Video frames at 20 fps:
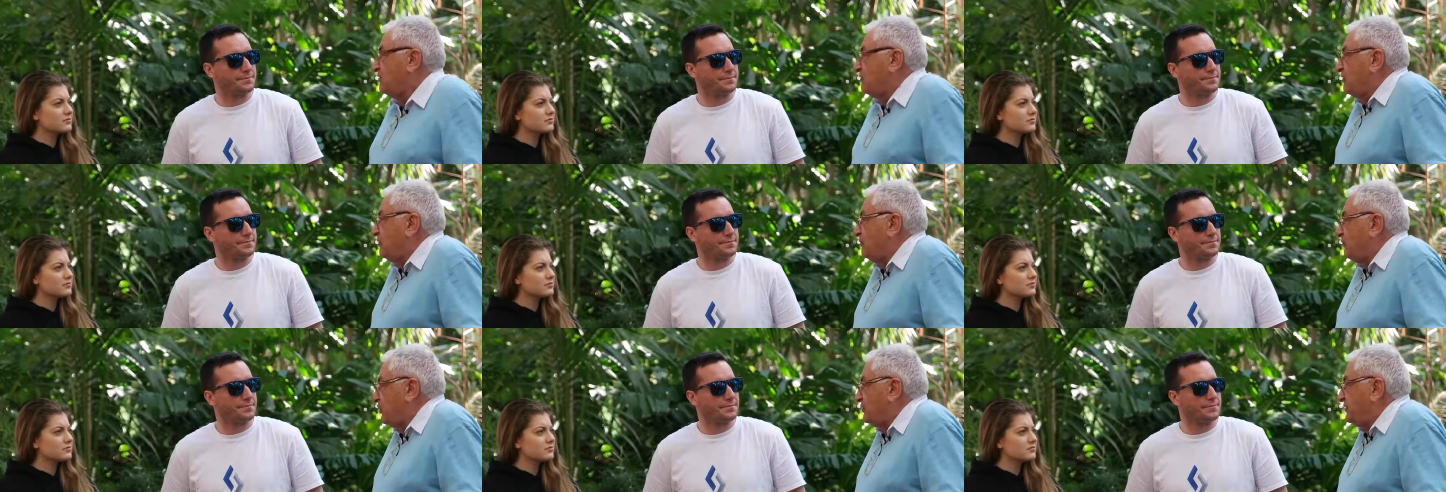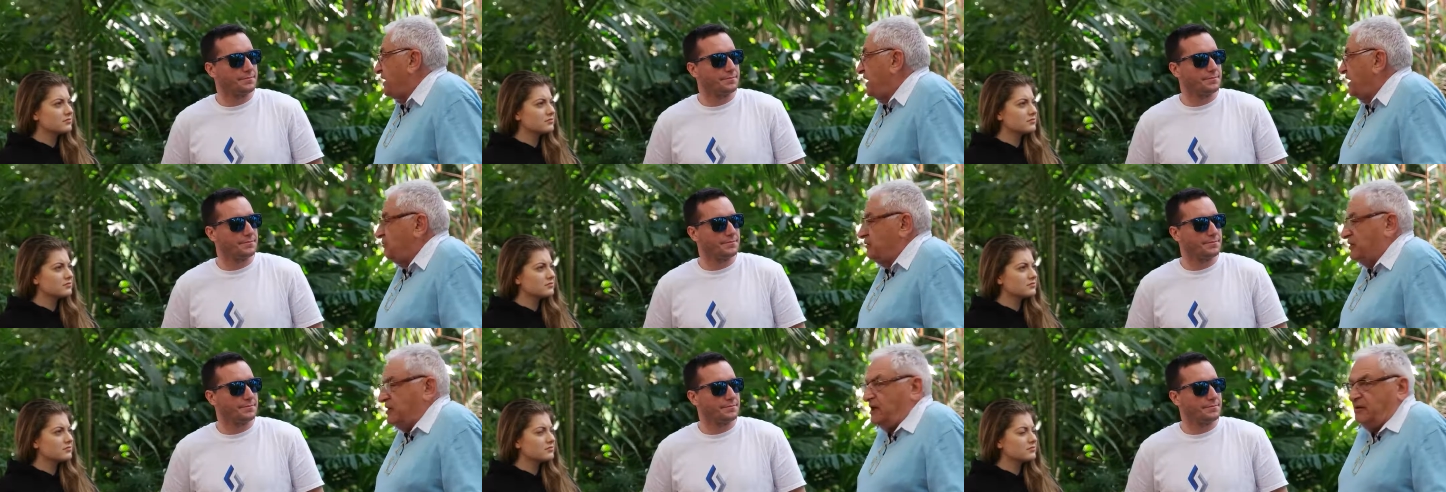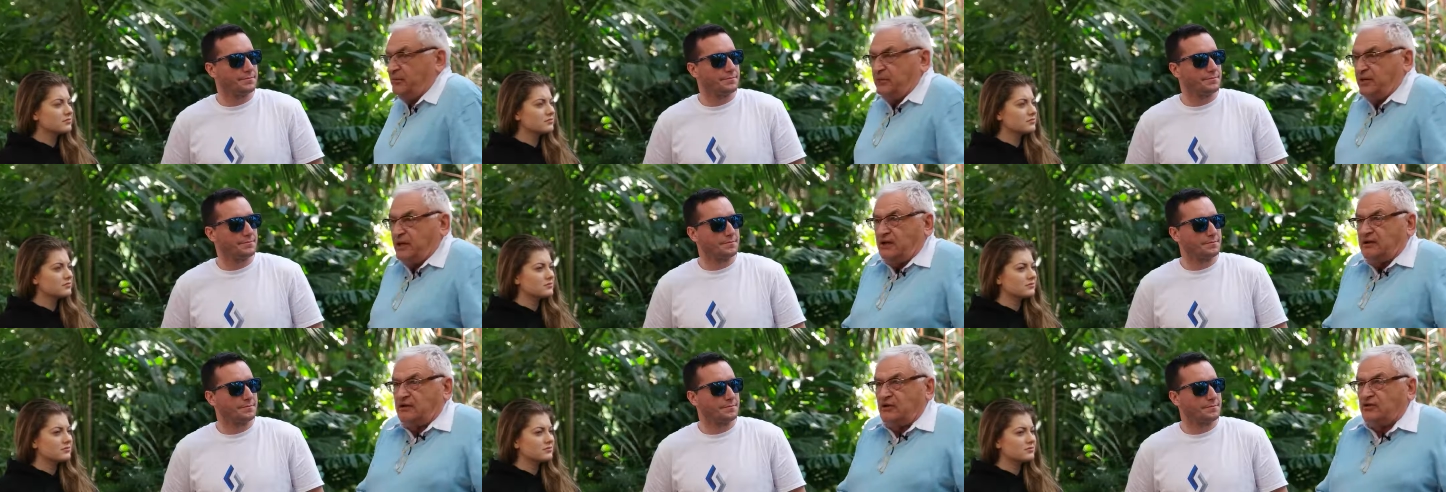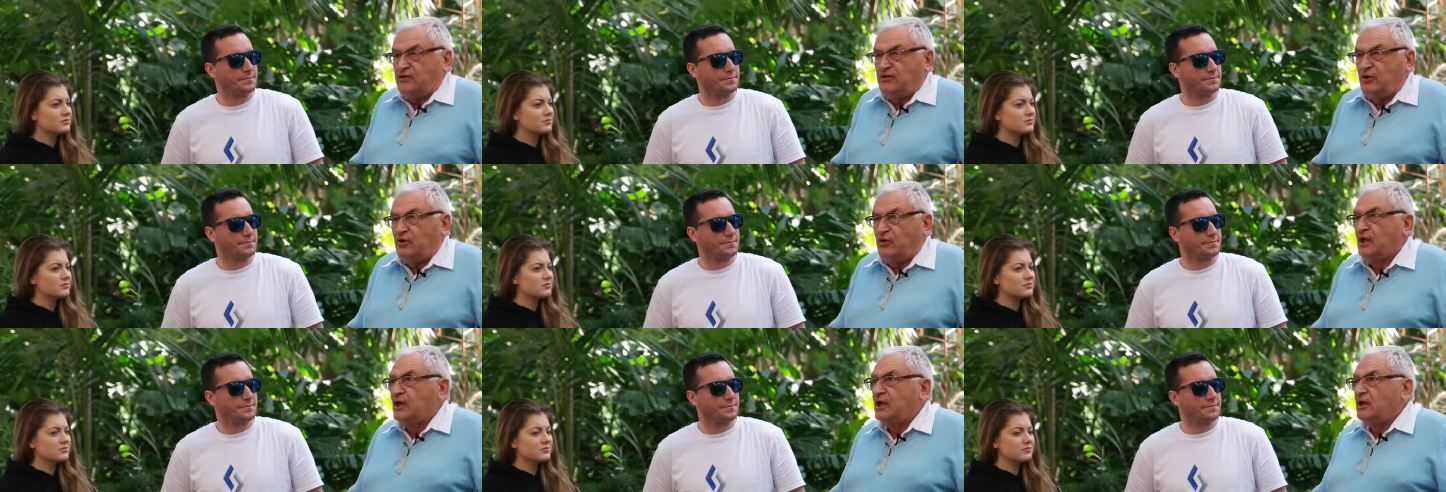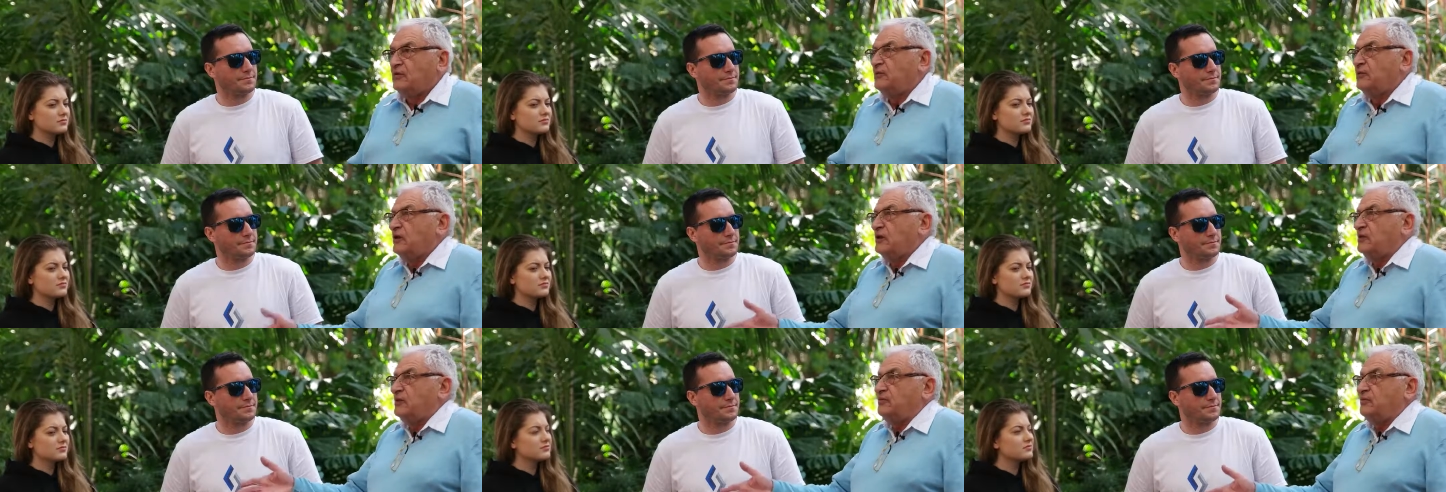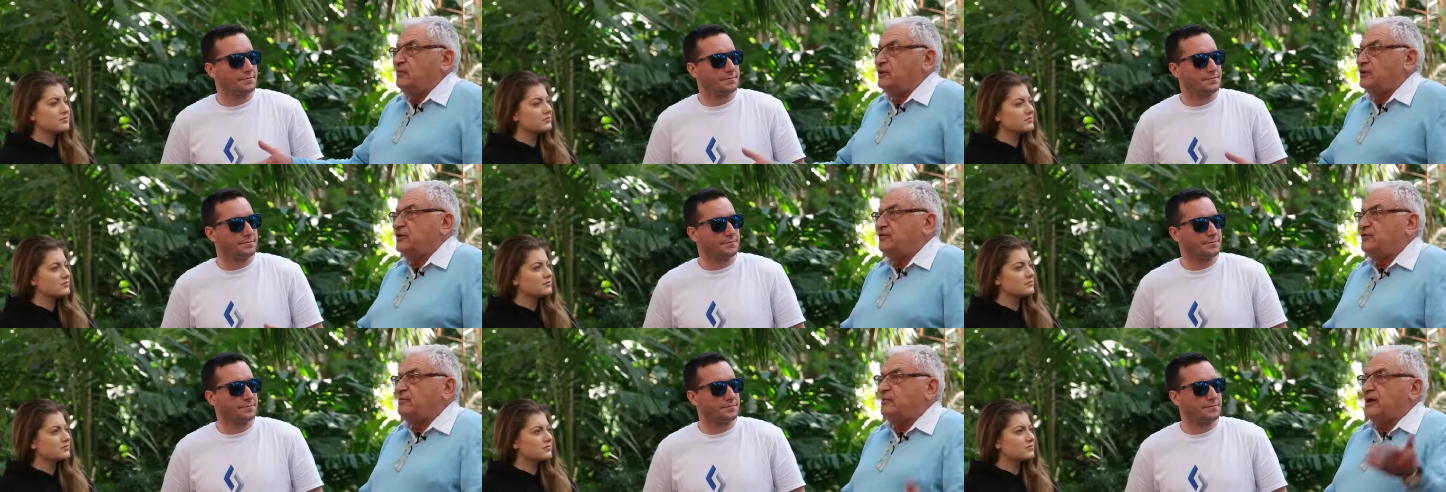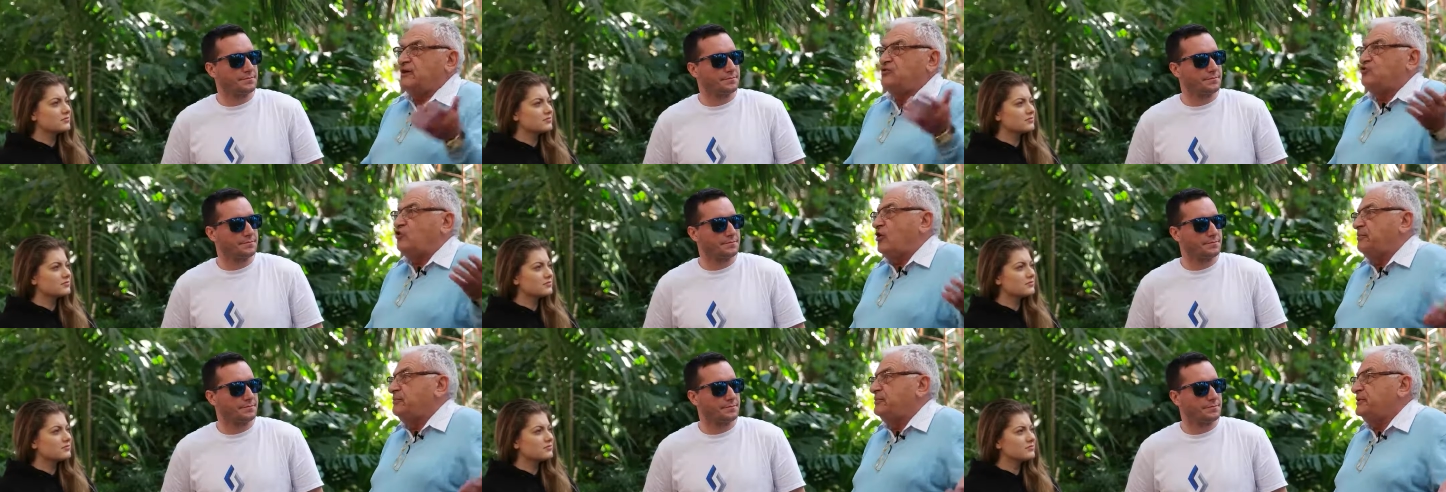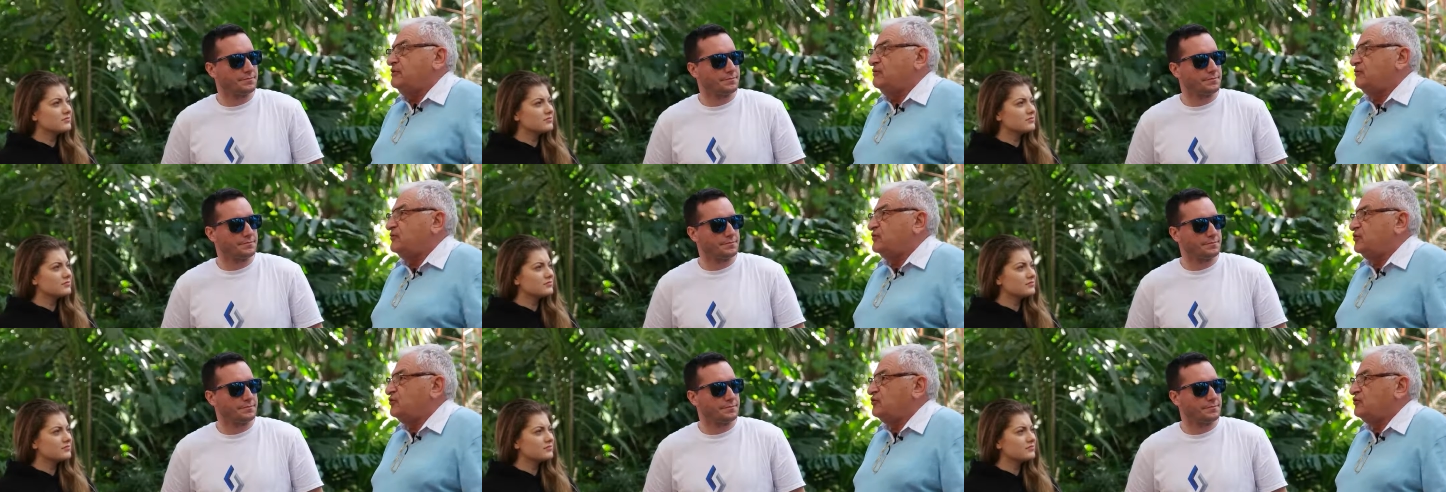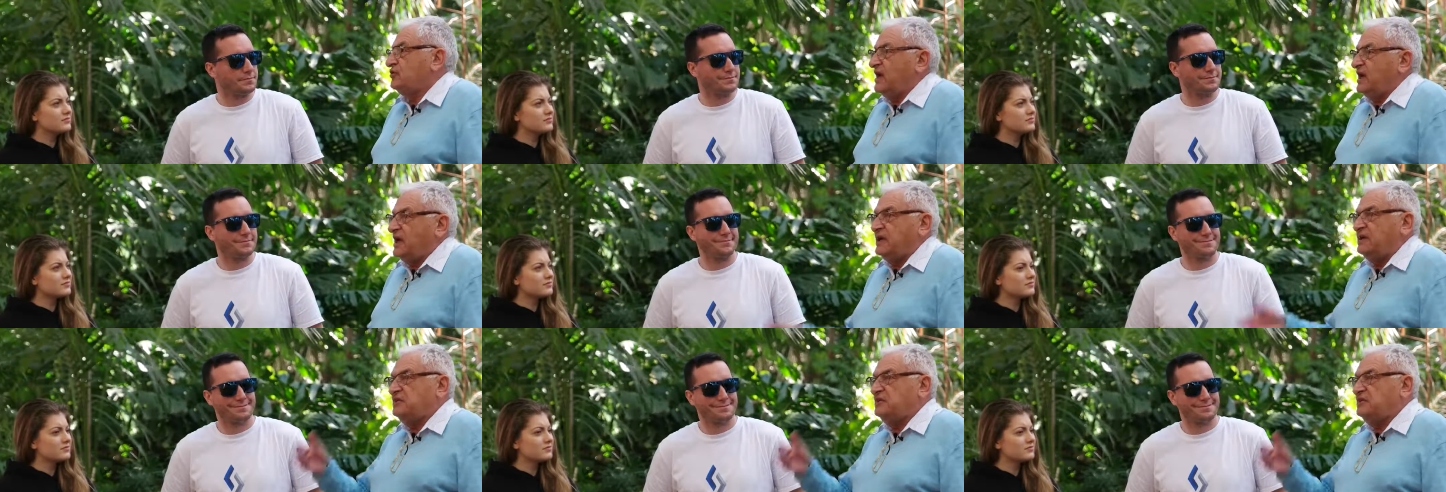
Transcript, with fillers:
Speaker 1: from what I be happy, I don't know where, what is my job in future,